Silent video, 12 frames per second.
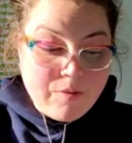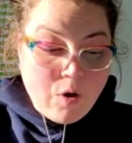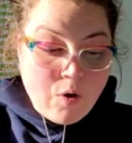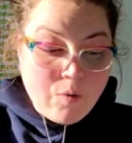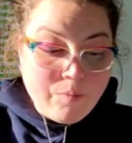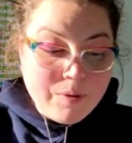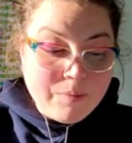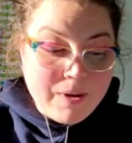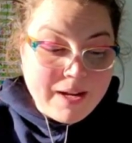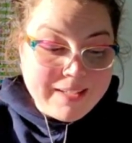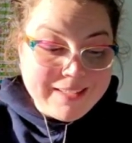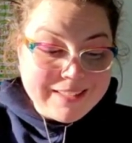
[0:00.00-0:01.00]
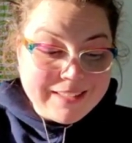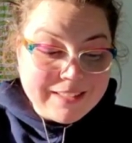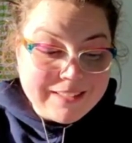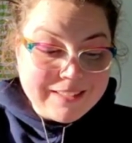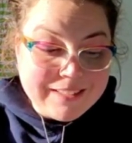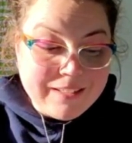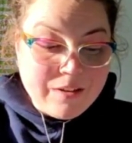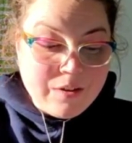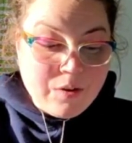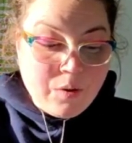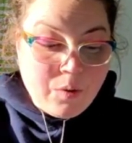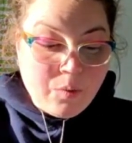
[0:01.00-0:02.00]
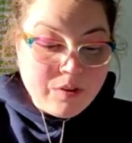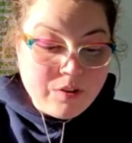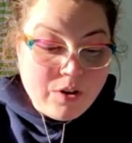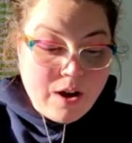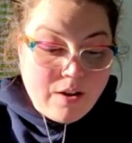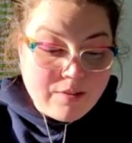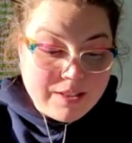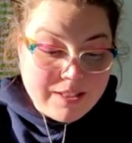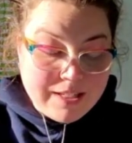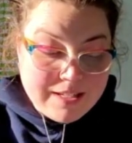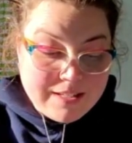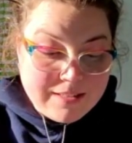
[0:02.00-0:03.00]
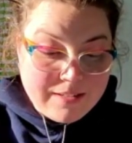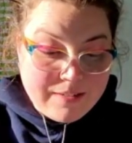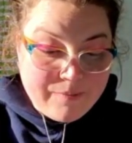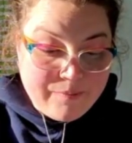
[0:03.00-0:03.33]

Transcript: open-mindedness with groundedness.